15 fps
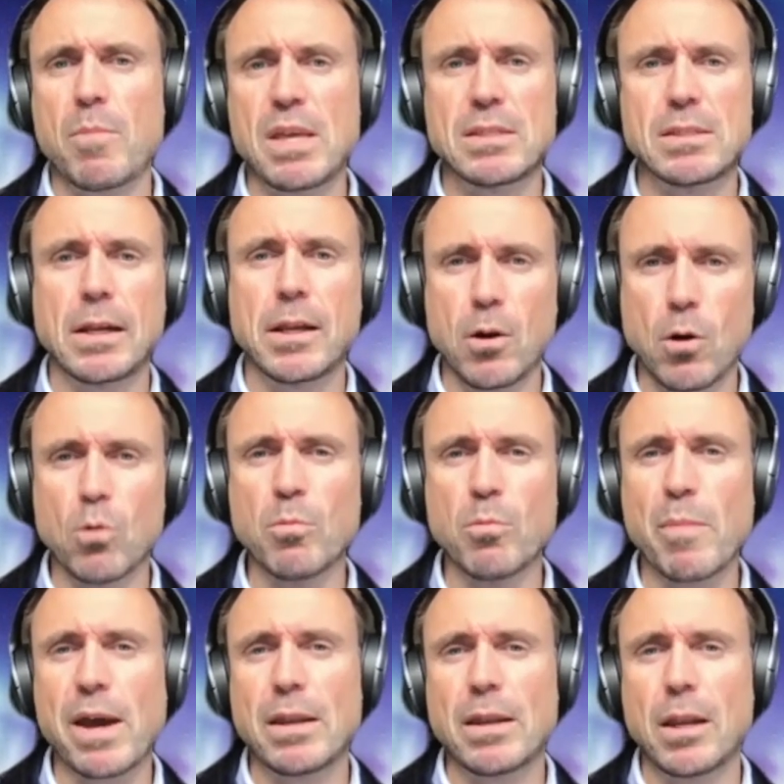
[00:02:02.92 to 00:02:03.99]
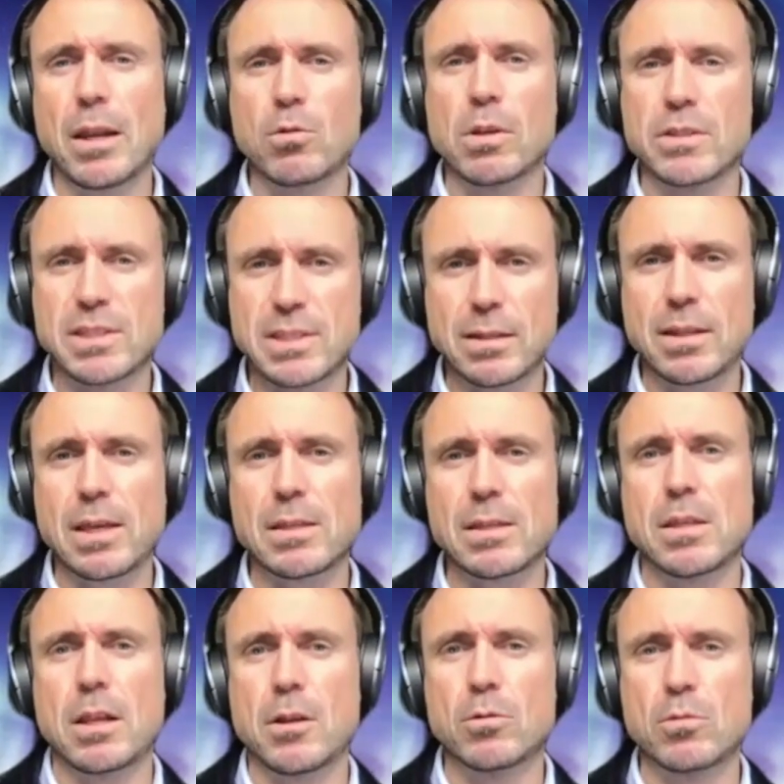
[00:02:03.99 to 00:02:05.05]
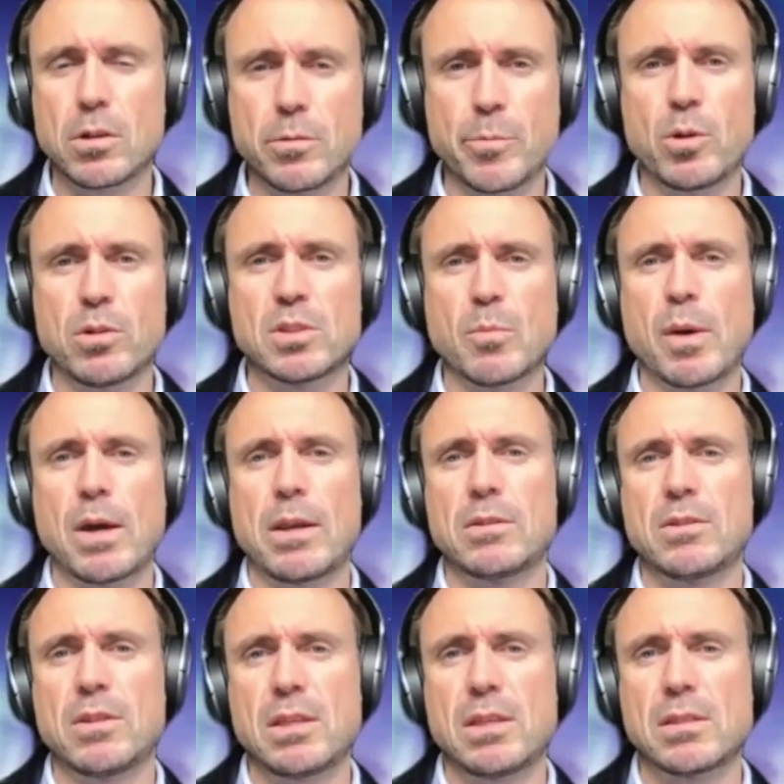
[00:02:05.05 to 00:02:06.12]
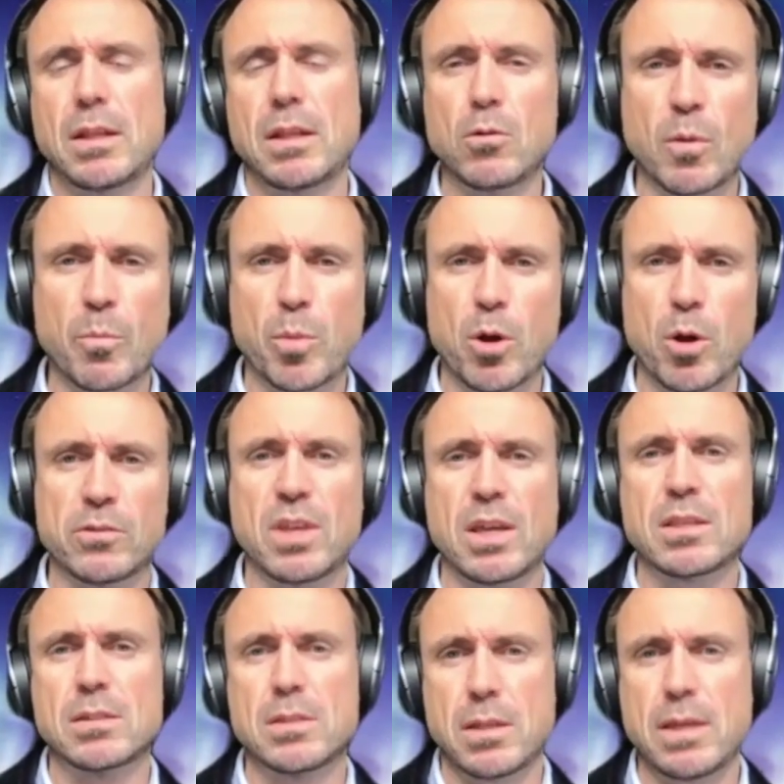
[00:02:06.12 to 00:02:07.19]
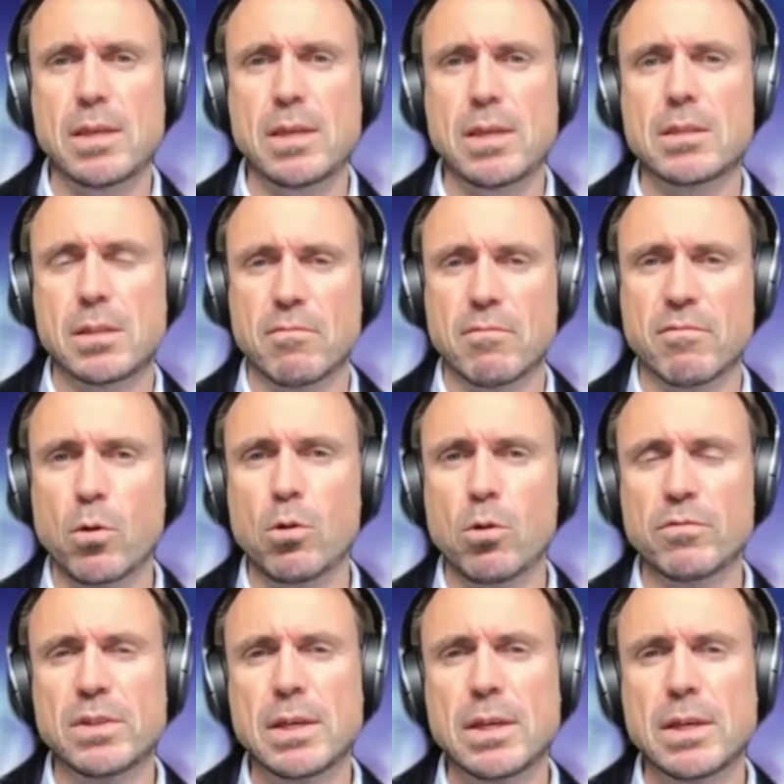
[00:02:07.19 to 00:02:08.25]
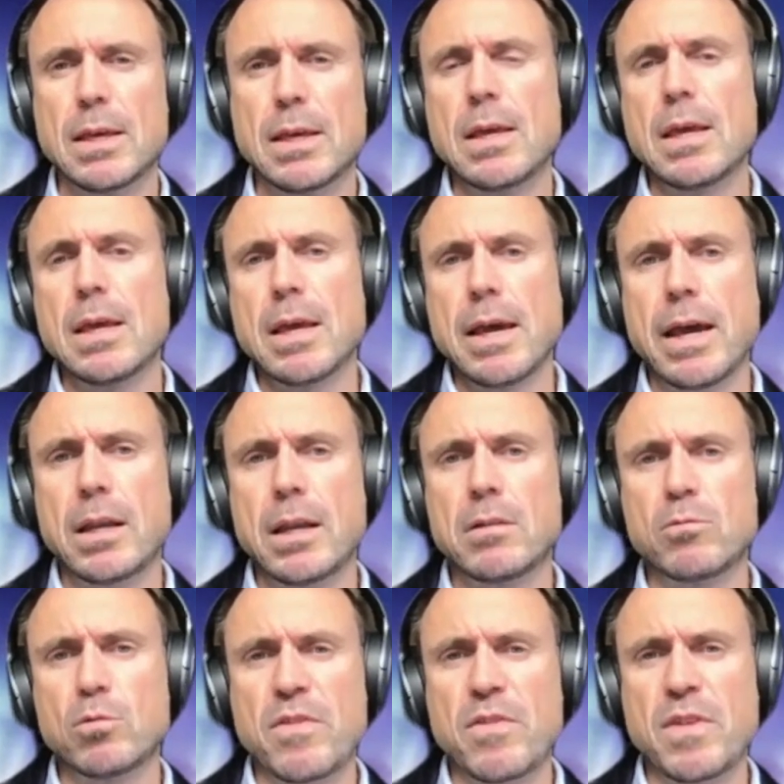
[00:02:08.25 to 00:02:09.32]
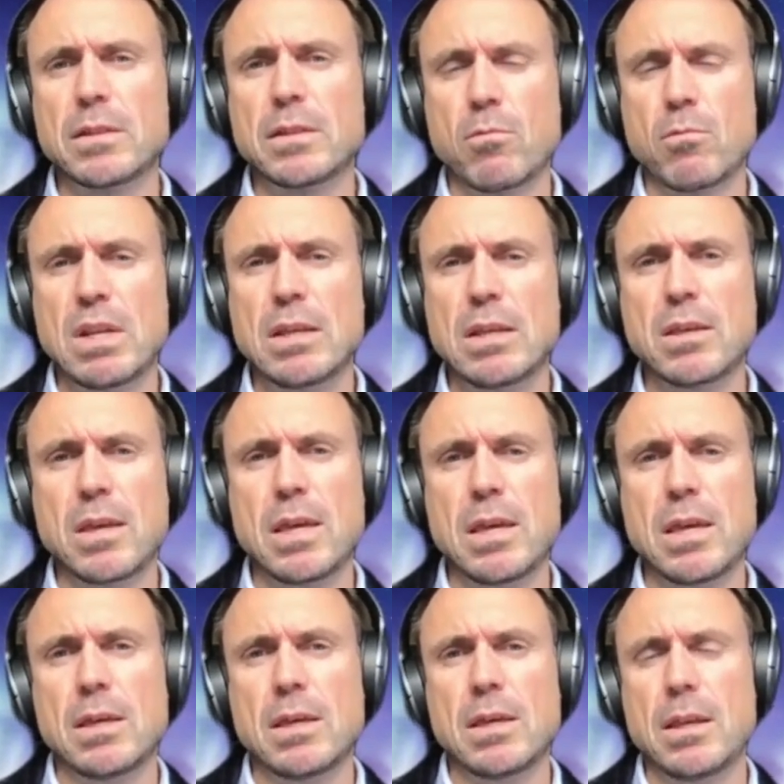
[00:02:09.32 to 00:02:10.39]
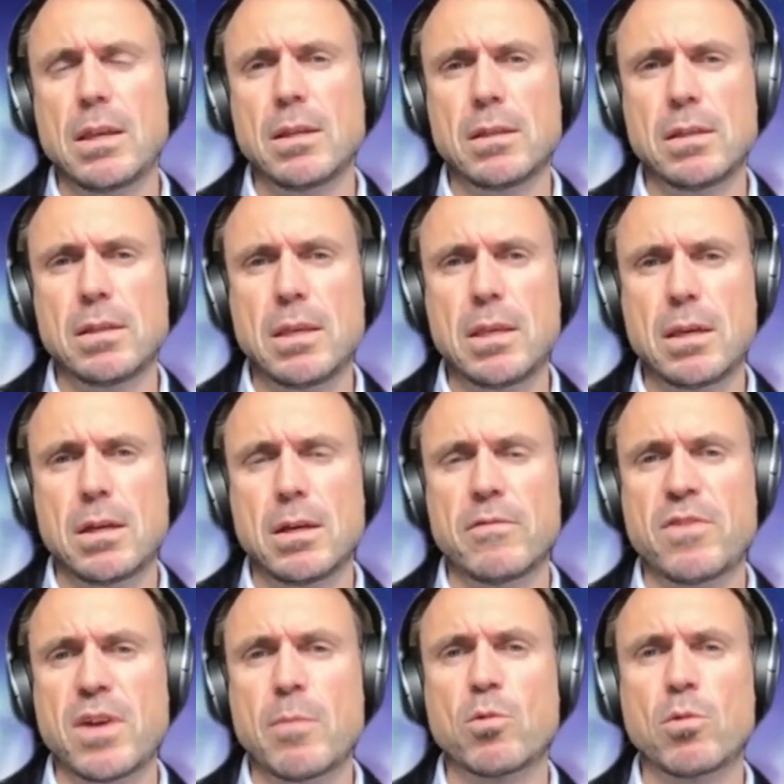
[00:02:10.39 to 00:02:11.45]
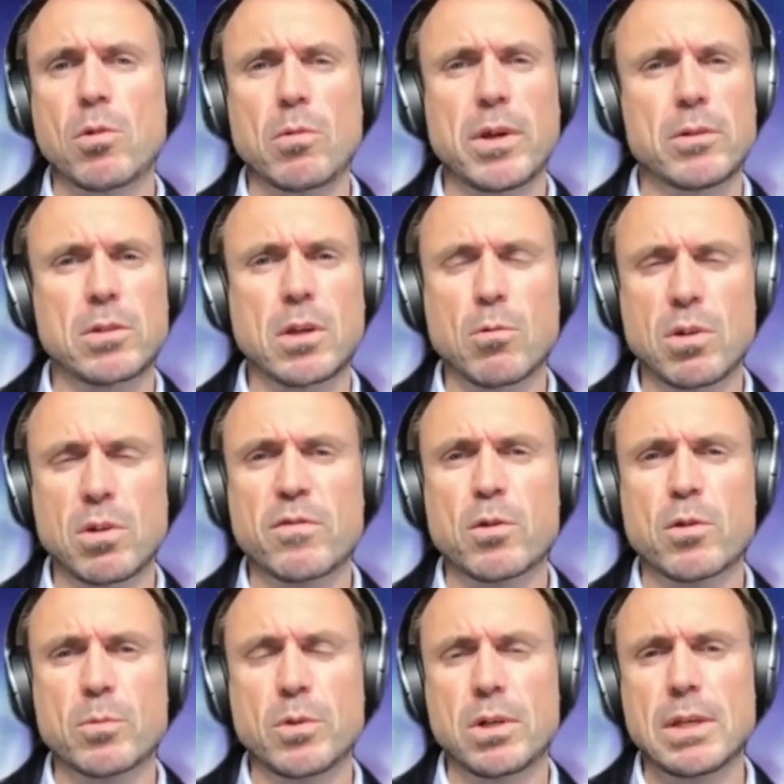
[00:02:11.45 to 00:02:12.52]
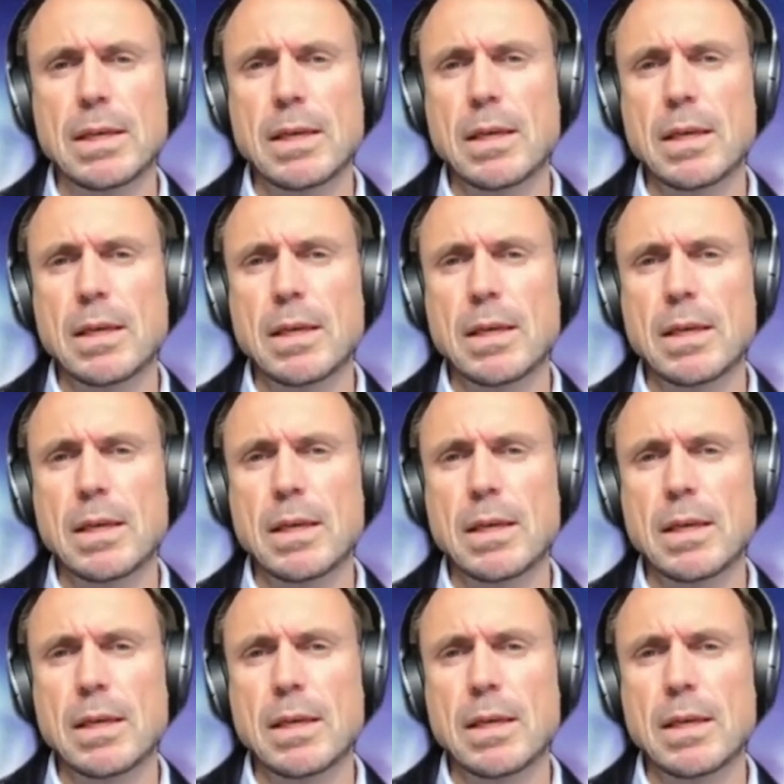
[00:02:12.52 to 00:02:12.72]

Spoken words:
basically owned by the local cities, the local municipalities, the local politics is involved. And we think they're really key in the fiber rollout going forward,